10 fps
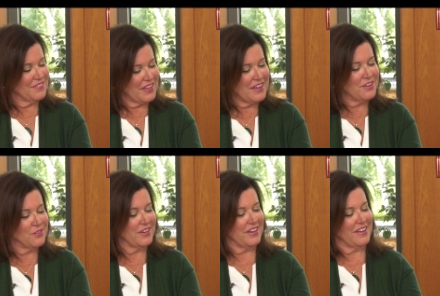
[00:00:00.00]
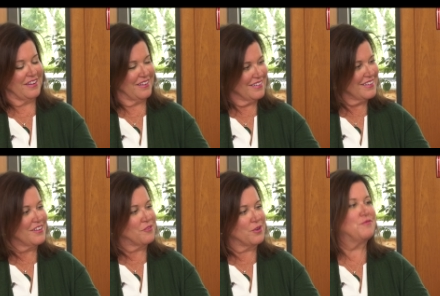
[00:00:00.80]
Thank you, Lydia.
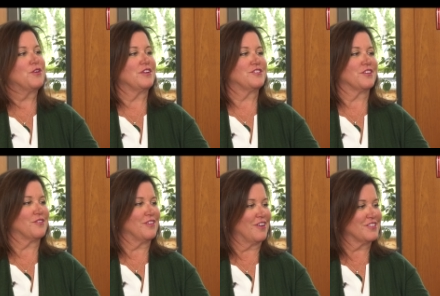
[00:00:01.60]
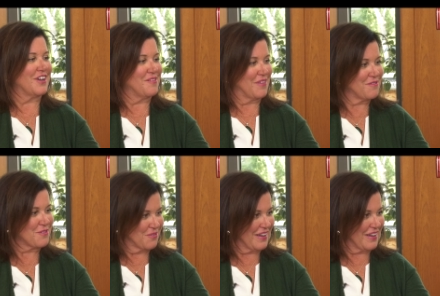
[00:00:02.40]
We've known each other a long time, haven't we?